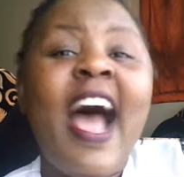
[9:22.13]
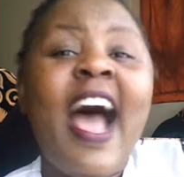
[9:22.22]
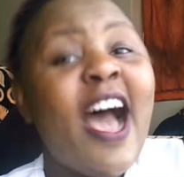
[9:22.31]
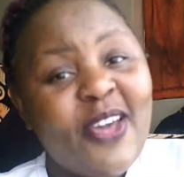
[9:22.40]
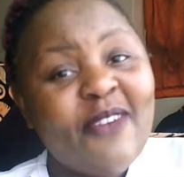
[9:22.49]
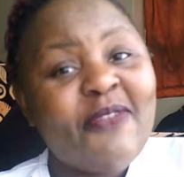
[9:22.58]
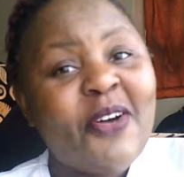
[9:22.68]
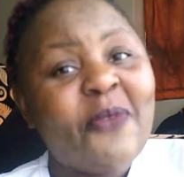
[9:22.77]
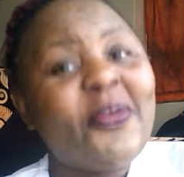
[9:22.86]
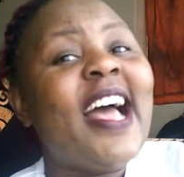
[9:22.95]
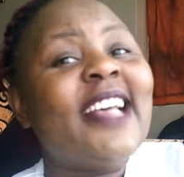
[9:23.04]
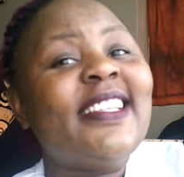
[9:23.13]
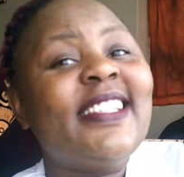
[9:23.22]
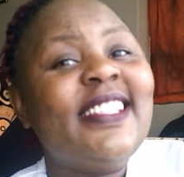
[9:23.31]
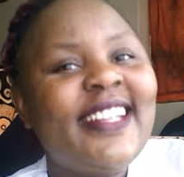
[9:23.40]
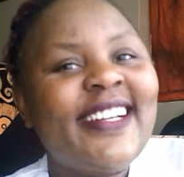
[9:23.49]
However, we are
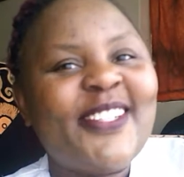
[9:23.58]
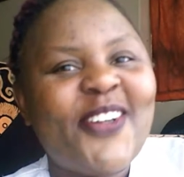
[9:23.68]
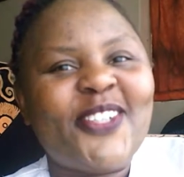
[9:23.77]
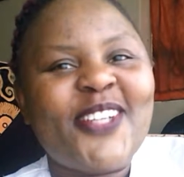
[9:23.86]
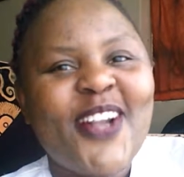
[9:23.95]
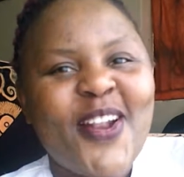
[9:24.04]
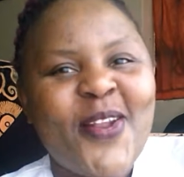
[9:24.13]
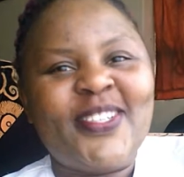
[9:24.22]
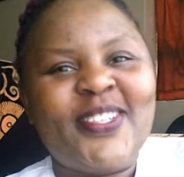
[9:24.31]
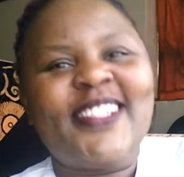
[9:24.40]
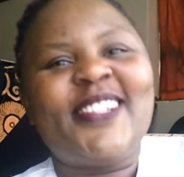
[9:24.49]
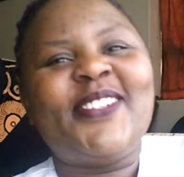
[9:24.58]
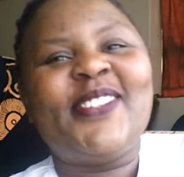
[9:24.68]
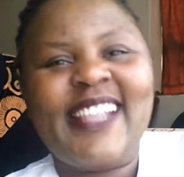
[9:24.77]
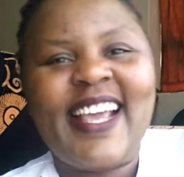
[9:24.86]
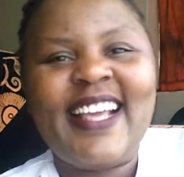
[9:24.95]
still not close to
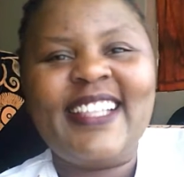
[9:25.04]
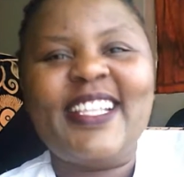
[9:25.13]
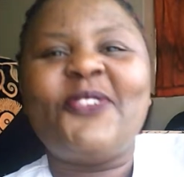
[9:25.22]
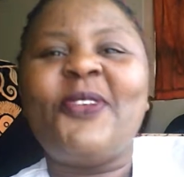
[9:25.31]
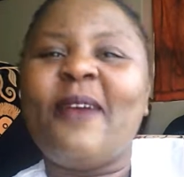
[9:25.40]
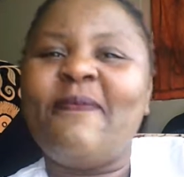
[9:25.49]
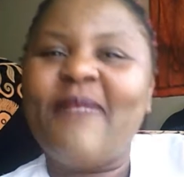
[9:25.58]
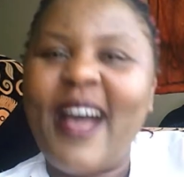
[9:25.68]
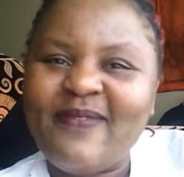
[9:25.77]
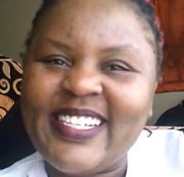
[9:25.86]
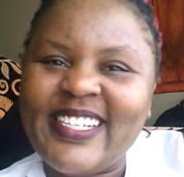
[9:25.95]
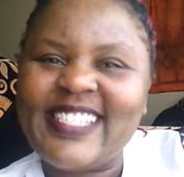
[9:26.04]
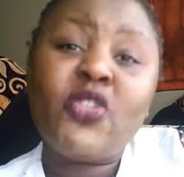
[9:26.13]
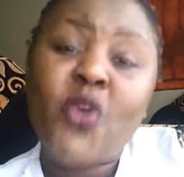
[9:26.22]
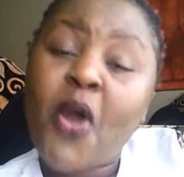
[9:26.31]
saying that we are published.